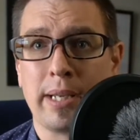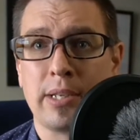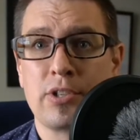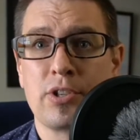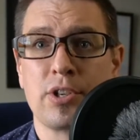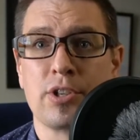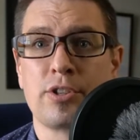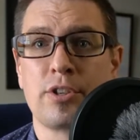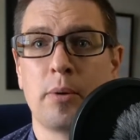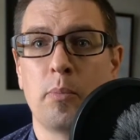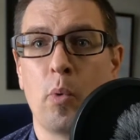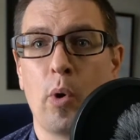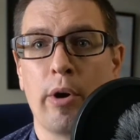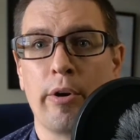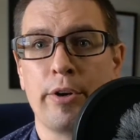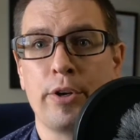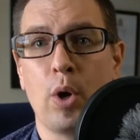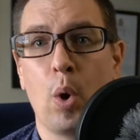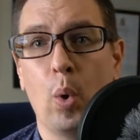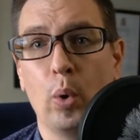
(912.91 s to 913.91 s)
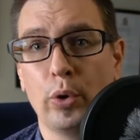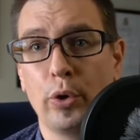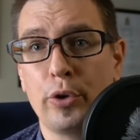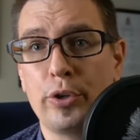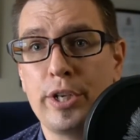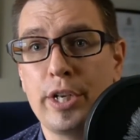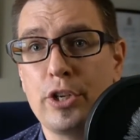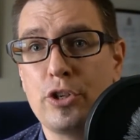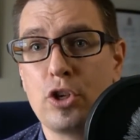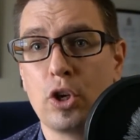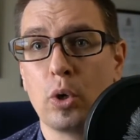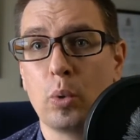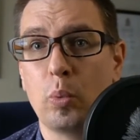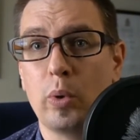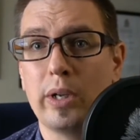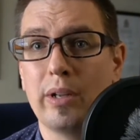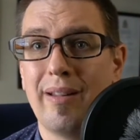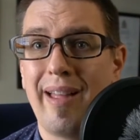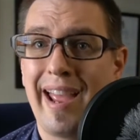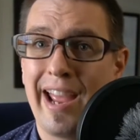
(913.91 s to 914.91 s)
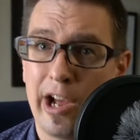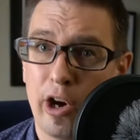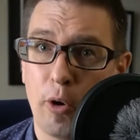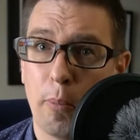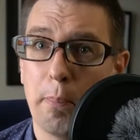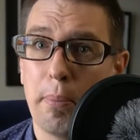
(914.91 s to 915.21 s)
system where an older teacher will help